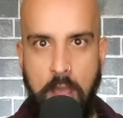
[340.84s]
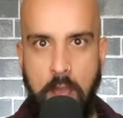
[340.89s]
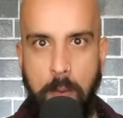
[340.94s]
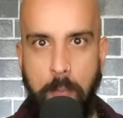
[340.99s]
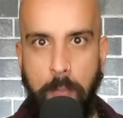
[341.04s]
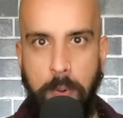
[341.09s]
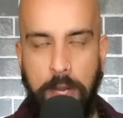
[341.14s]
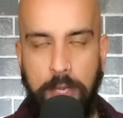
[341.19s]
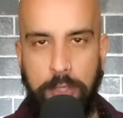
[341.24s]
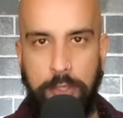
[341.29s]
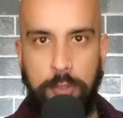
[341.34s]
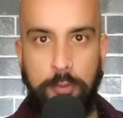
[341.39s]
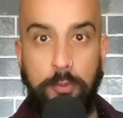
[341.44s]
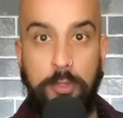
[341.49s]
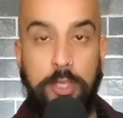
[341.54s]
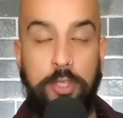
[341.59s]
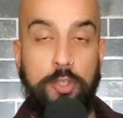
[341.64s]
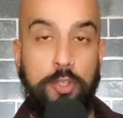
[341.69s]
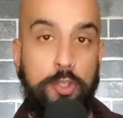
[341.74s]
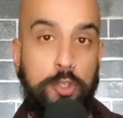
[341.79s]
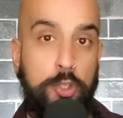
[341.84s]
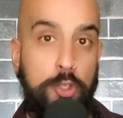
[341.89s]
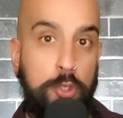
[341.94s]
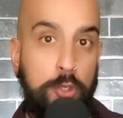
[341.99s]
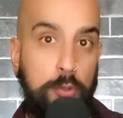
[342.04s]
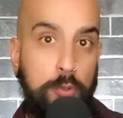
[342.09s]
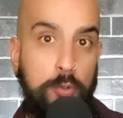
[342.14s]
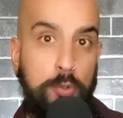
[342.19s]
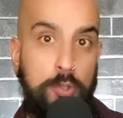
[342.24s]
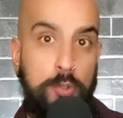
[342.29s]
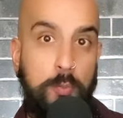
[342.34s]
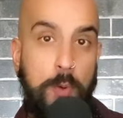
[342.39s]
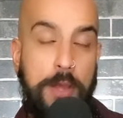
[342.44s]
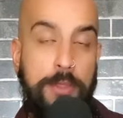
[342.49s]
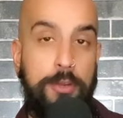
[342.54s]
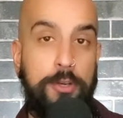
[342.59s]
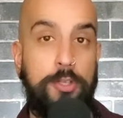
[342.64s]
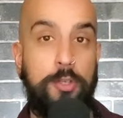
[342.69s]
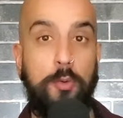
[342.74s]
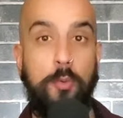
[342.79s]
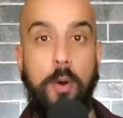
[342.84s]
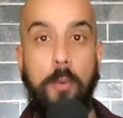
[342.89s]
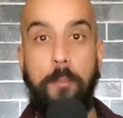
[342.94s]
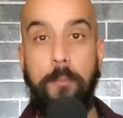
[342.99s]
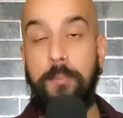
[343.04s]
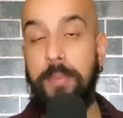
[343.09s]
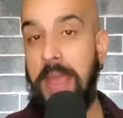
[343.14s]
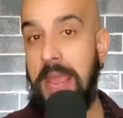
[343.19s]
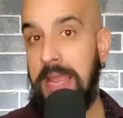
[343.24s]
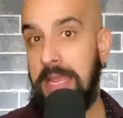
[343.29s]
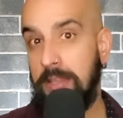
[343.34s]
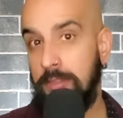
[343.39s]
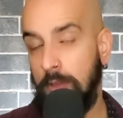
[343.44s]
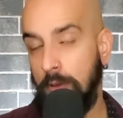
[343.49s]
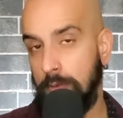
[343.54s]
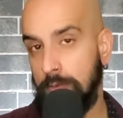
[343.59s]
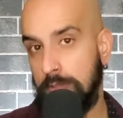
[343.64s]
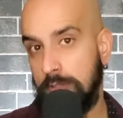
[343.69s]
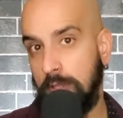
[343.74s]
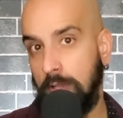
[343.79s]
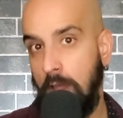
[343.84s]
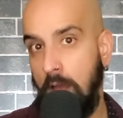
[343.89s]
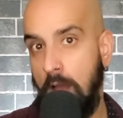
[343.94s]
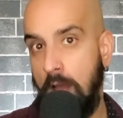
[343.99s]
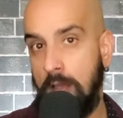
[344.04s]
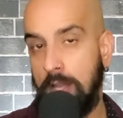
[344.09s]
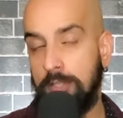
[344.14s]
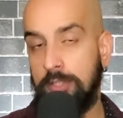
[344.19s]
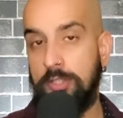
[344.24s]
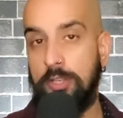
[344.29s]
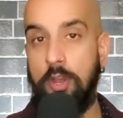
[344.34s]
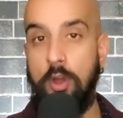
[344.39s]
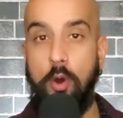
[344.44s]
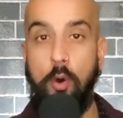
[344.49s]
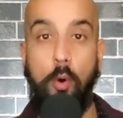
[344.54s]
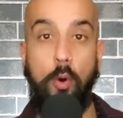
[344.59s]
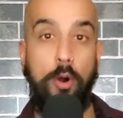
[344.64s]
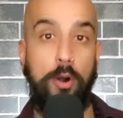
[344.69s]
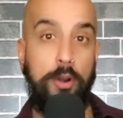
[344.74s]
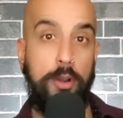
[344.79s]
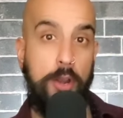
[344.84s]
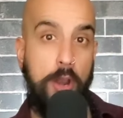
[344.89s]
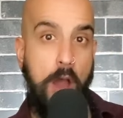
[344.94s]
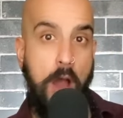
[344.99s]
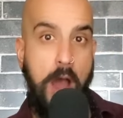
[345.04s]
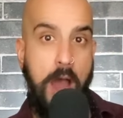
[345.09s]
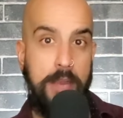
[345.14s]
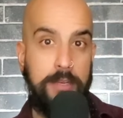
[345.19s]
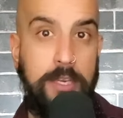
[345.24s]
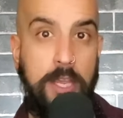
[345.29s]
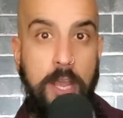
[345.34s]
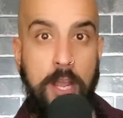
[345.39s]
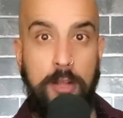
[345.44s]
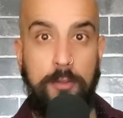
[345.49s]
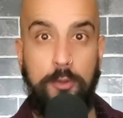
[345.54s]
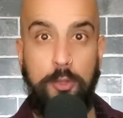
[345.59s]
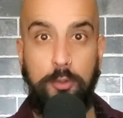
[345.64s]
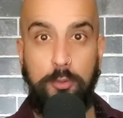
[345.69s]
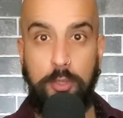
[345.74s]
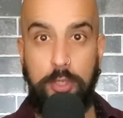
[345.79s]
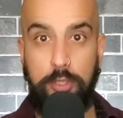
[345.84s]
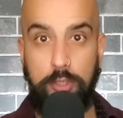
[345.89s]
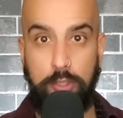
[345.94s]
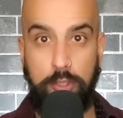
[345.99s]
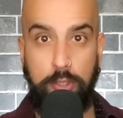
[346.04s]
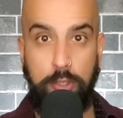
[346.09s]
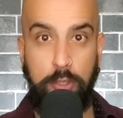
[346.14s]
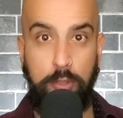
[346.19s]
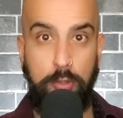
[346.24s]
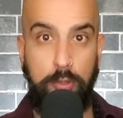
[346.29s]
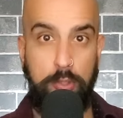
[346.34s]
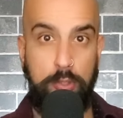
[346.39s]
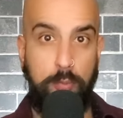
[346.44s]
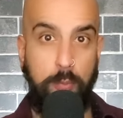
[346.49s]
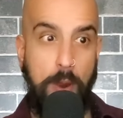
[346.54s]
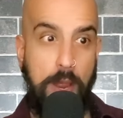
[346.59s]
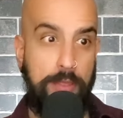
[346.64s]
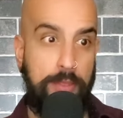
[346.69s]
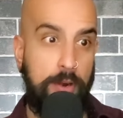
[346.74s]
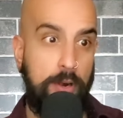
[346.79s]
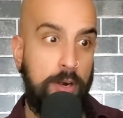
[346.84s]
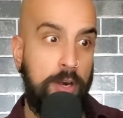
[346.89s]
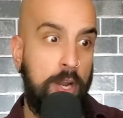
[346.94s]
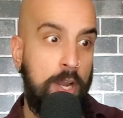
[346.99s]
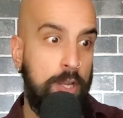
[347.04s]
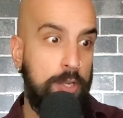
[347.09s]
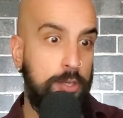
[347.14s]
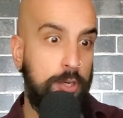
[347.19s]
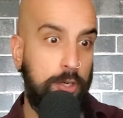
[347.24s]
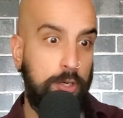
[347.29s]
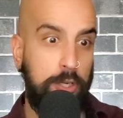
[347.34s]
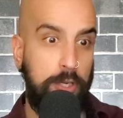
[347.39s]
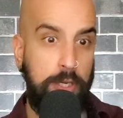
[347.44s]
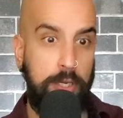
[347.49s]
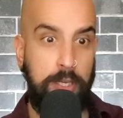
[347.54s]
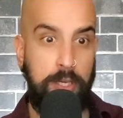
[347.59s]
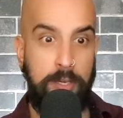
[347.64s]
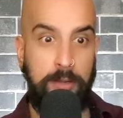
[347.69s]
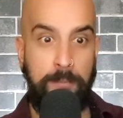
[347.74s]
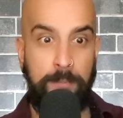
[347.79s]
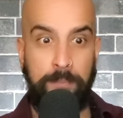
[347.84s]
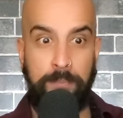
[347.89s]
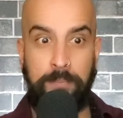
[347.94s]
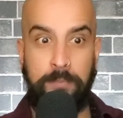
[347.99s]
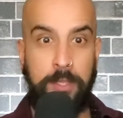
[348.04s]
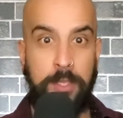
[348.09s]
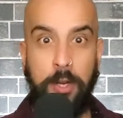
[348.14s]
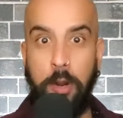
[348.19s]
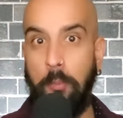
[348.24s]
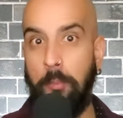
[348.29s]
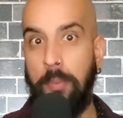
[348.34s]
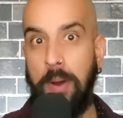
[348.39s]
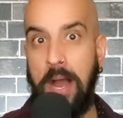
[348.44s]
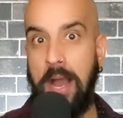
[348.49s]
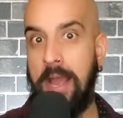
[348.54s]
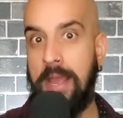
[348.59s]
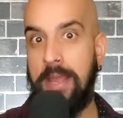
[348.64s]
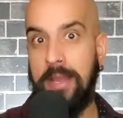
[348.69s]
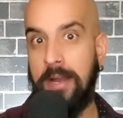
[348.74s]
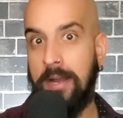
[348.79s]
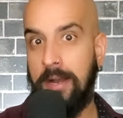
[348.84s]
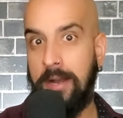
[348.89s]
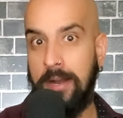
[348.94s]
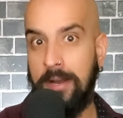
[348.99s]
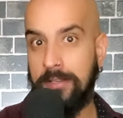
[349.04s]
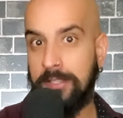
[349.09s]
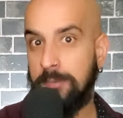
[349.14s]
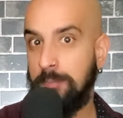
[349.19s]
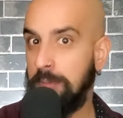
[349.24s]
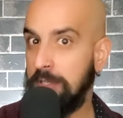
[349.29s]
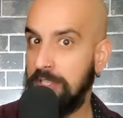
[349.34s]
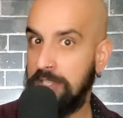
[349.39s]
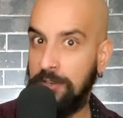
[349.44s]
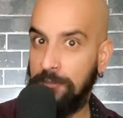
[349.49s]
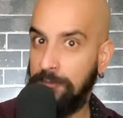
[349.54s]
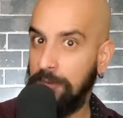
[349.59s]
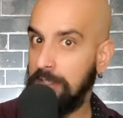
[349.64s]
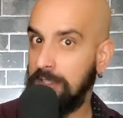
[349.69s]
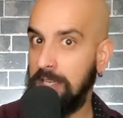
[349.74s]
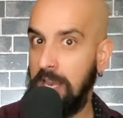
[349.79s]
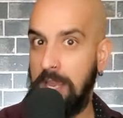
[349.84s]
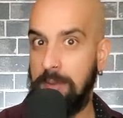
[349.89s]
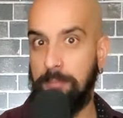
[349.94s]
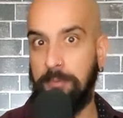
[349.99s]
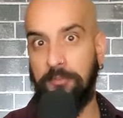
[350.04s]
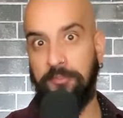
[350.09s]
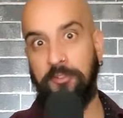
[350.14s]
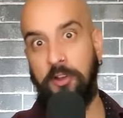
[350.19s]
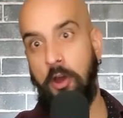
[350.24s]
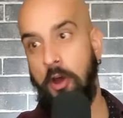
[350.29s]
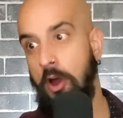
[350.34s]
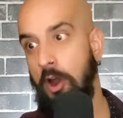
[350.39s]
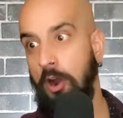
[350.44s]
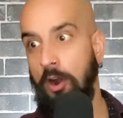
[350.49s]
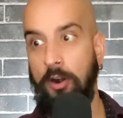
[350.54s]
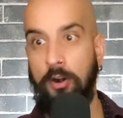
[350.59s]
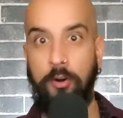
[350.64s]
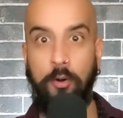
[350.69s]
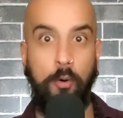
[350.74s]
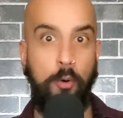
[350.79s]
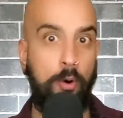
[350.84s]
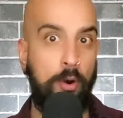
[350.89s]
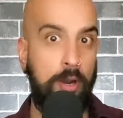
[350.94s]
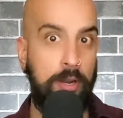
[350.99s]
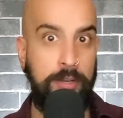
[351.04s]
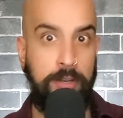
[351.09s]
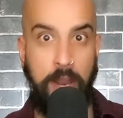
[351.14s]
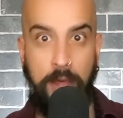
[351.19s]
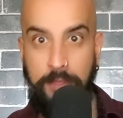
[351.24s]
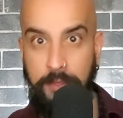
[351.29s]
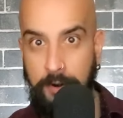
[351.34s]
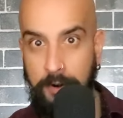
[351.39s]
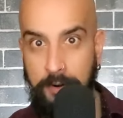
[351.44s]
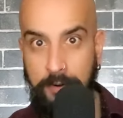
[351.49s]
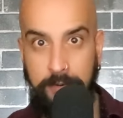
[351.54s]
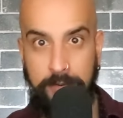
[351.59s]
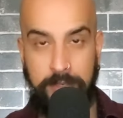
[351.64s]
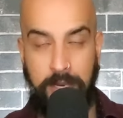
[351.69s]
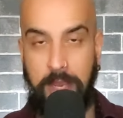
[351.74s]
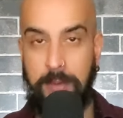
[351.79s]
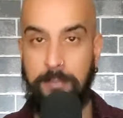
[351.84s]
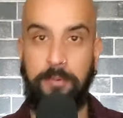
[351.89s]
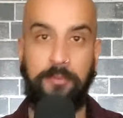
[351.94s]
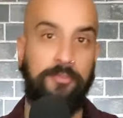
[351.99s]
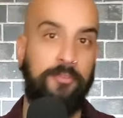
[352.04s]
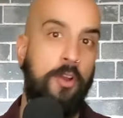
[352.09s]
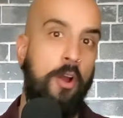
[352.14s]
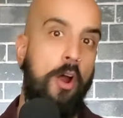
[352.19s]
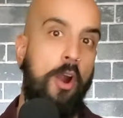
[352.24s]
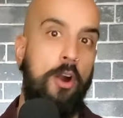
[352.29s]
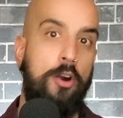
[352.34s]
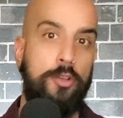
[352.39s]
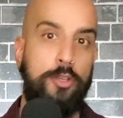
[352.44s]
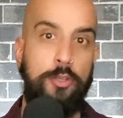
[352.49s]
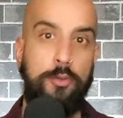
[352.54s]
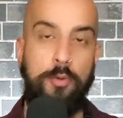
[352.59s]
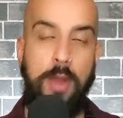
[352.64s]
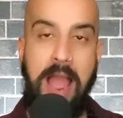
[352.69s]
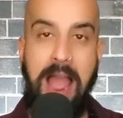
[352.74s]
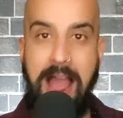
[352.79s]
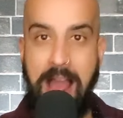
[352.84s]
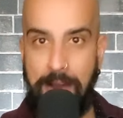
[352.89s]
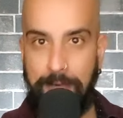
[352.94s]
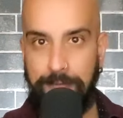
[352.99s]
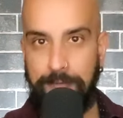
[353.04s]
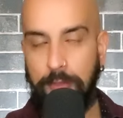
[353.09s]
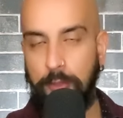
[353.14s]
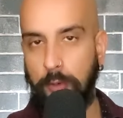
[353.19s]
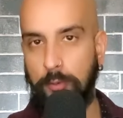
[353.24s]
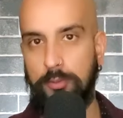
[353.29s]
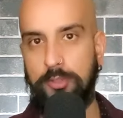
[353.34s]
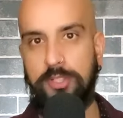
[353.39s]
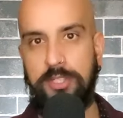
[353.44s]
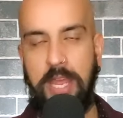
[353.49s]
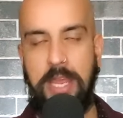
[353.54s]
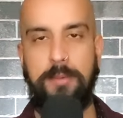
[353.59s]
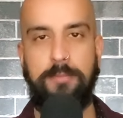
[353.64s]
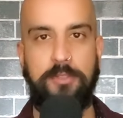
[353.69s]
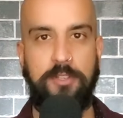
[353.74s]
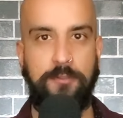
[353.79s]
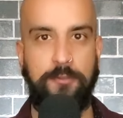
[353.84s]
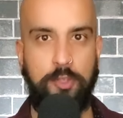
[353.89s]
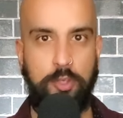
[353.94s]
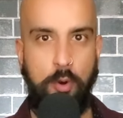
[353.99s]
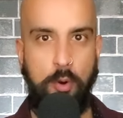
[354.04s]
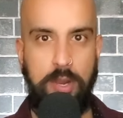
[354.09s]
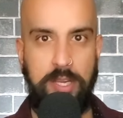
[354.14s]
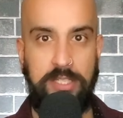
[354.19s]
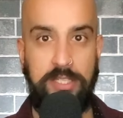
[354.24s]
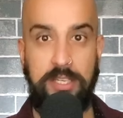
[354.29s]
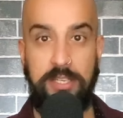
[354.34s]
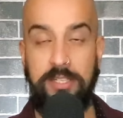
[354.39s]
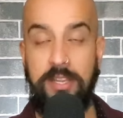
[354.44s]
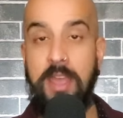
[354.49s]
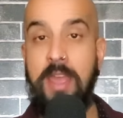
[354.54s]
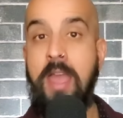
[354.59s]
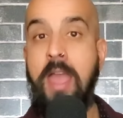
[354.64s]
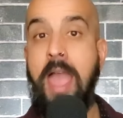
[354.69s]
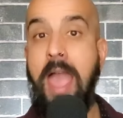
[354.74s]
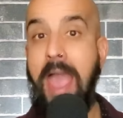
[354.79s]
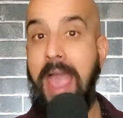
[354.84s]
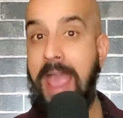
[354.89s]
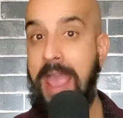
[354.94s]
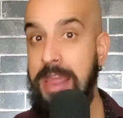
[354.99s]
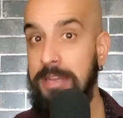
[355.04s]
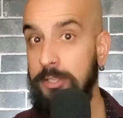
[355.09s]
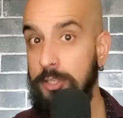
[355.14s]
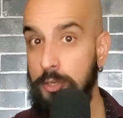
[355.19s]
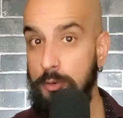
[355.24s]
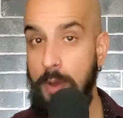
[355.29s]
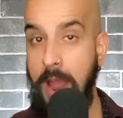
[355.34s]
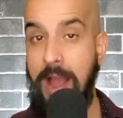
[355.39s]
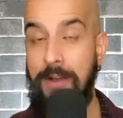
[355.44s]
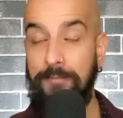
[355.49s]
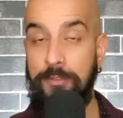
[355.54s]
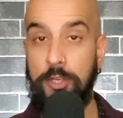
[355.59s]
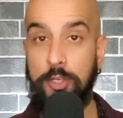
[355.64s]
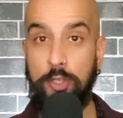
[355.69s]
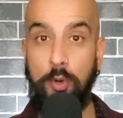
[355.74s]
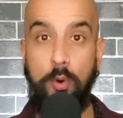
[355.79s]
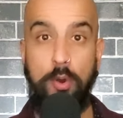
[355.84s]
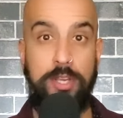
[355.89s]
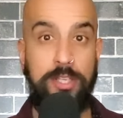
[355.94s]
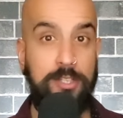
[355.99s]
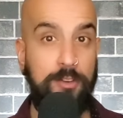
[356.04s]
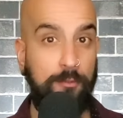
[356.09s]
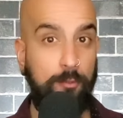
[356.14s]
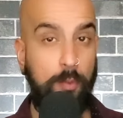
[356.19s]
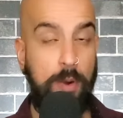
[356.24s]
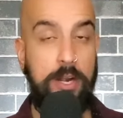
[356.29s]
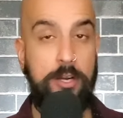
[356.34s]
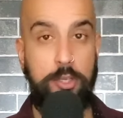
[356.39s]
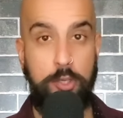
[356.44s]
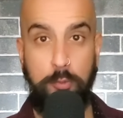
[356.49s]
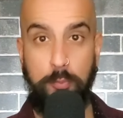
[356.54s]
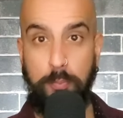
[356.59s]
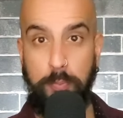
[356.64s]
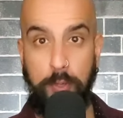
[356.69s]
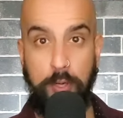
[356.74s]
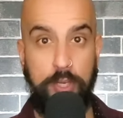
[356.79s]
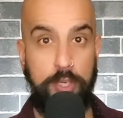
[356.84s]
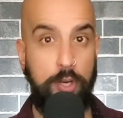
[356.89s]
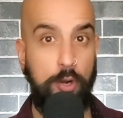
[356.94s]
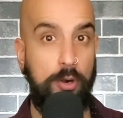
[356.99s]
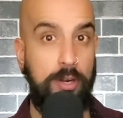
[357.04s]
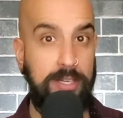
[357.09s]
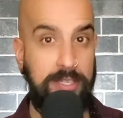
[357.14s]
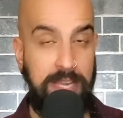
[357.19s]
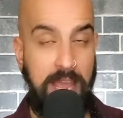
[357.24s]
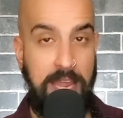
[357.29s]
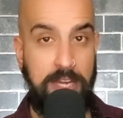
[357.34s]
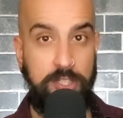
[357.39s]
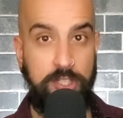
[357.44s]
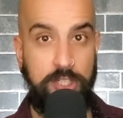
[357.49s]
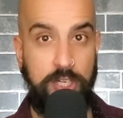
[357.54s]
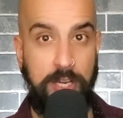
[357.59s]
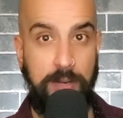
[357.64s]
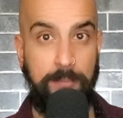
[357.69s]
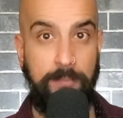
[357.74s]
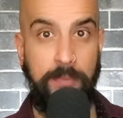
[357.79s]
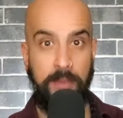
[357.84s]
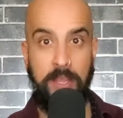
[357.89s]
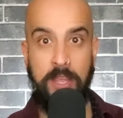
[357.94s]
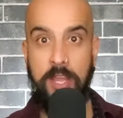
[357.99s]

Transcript: but you can choose whether to obey those laws or not. You can choose whether you're going to, you know, buy a, a, specific type of car or another type of car. You have those types of choices and you have the choice of where you put your attention.